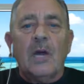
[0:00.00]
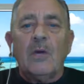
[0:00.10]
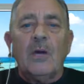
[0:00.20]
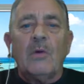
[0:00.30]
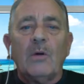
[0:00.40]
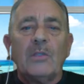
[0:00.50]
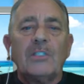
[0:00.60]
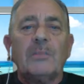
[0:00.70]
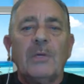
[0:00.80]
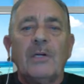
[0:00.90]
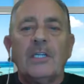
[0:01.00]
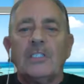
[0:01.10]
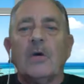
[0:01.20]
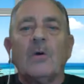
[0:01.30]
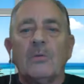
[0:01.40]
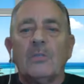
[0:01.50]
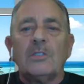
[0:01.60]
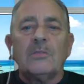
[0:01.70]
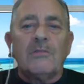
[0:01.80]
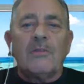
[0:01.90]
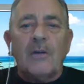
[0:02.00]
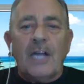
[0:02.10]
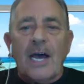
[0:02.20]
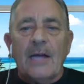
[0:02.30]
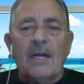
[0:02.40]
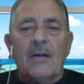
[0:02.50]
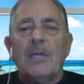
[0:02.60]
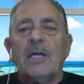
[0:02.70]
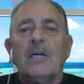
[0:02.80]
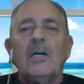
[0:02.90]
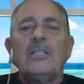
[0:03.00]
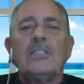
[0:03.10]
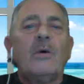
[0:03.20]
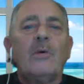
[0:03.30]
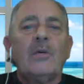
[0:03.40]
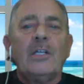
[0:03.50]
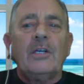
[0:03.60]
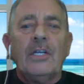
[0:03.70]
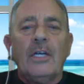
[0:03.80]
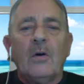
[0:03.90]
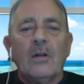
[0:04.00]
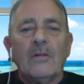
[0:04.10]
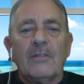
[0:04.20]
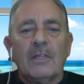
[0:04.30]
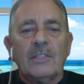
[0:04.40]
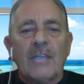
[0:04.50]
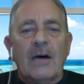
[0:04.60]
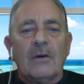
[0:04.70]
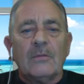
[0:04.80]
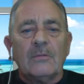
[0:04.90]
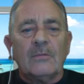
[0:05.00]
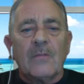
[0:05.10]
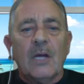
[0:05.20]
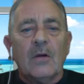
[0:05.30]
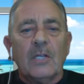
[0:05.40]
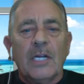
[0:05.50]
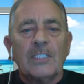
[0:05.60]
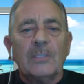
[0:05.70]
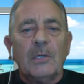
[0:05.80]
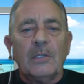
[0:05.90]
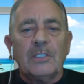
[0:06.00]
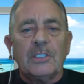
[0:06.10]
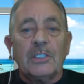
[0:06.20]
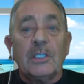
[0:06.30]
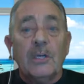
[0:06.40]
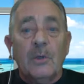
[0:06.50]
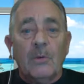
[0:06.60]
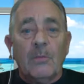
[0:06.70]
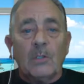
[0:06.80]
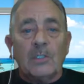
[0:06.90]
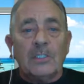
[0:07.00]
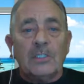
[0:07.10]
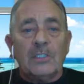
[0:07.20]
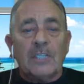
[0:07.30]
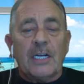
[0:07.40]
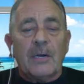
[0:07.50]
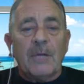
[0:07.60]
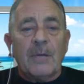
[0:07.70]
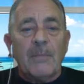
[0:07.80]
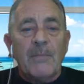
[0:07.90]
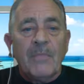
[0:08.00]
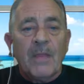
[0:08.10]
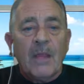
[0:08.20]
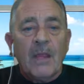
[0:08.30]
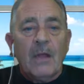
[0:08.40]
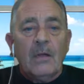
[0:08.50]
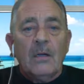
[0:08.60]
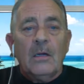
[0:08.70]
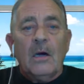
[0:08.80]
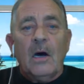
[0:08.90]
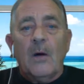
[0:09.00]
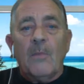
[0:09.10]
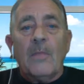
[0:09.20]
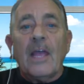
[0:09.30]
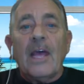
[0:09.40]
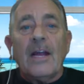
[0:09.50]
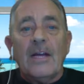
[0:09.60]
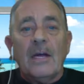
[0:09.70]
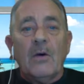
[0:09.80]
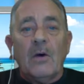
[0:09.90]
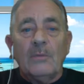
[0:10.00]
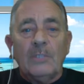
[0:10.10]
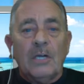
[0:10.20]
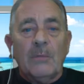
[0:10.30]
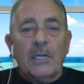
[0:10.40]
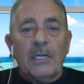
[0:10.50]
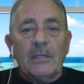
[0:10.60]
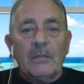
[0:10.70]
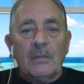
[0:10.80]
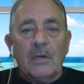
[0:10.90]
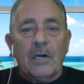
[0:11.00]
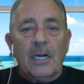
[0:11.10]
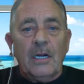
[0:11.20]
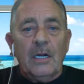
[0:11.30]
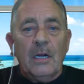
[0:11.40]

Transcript: We don't want to experience the old ones. We've already had them. So we would delete all of those out and only experience the new emotions as they come in. And I know I'm jumping, all right?